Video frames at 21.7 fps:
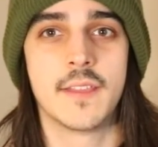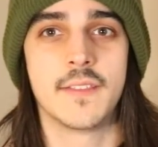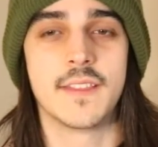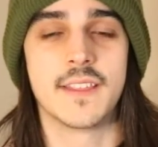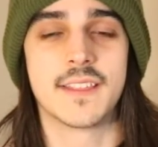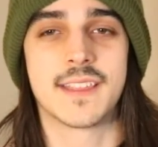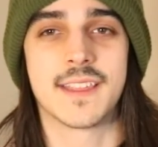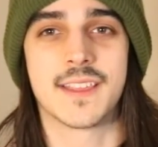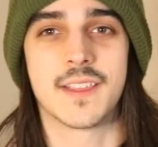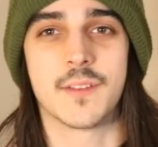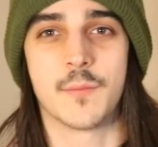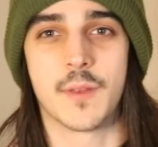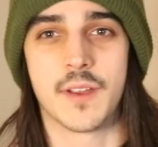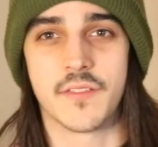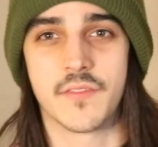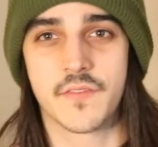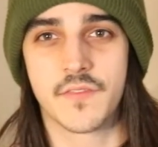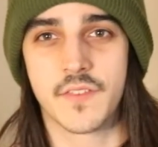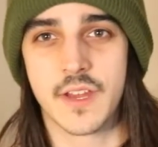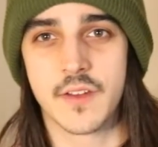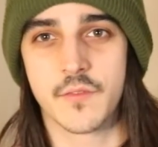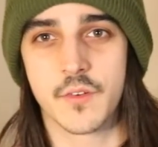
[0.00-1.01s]
This isn't my
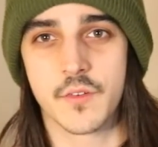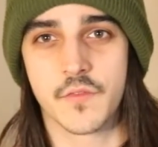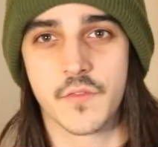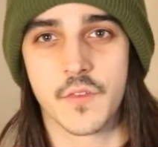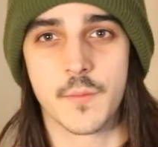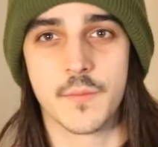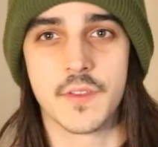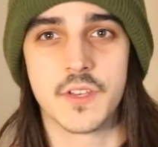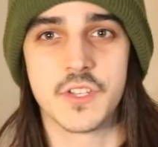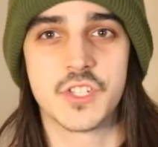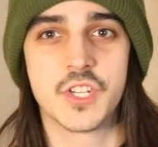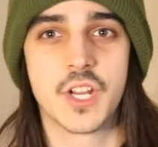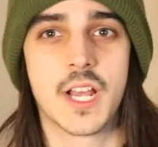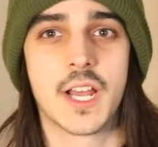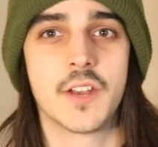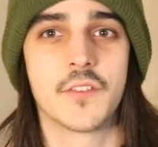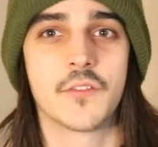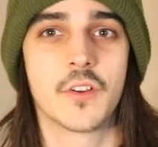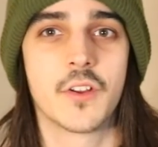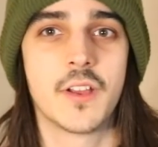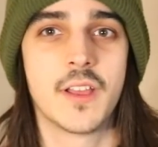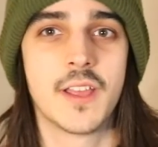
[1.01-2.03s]
favorite from the
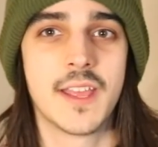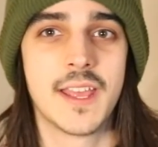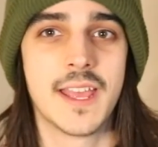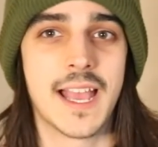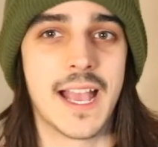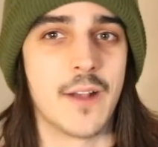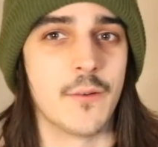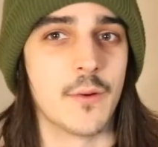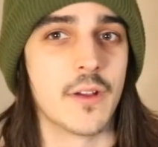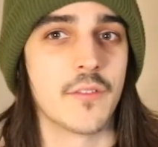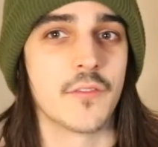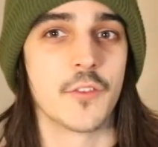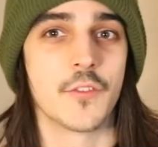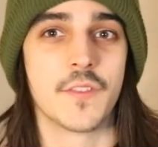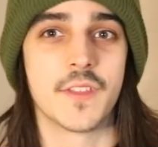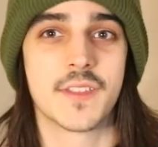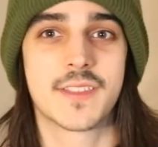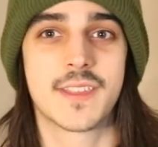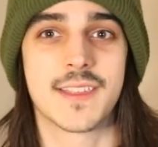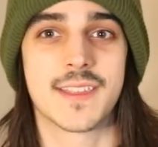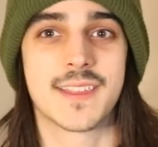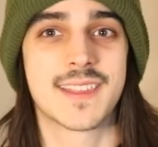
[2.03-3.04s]
genre. However,
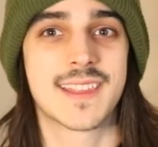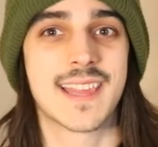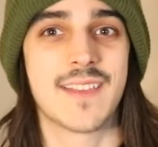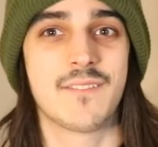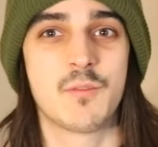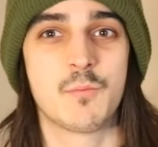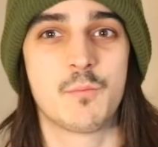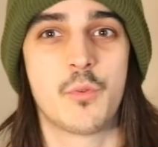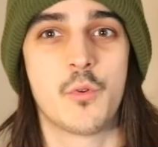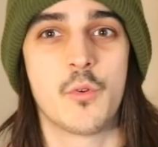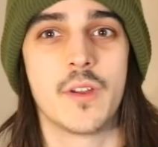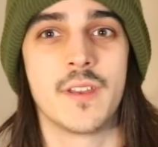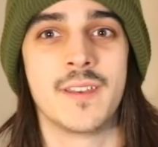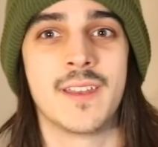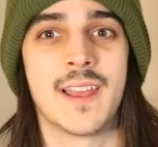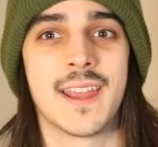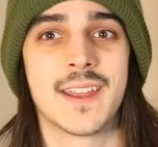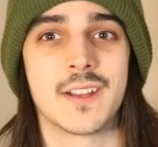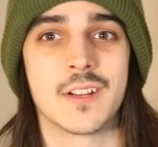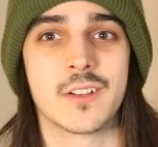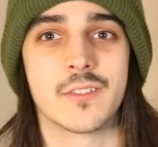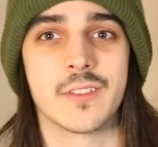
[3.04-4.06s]
this is
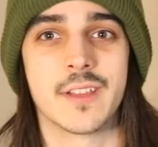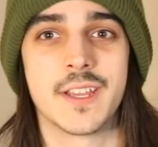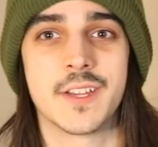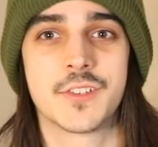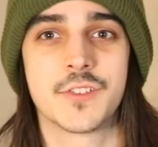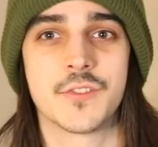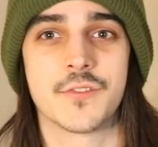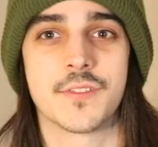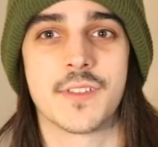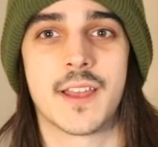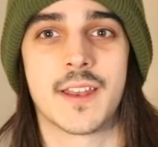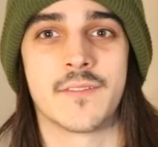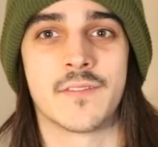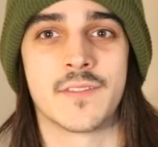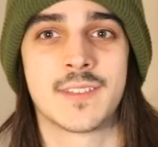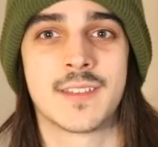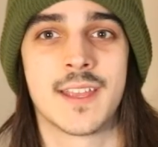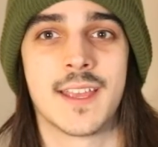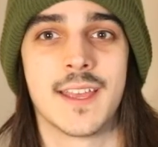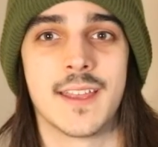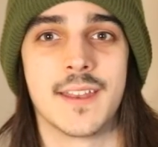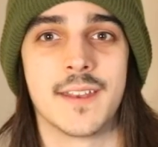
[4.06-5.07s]
7.9 glaciers out of
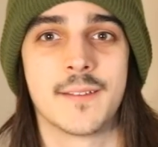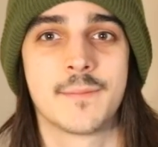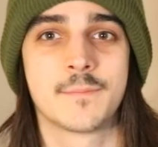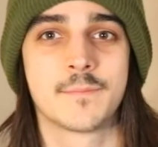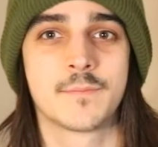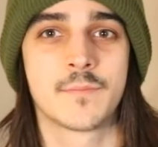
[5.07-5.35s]
10.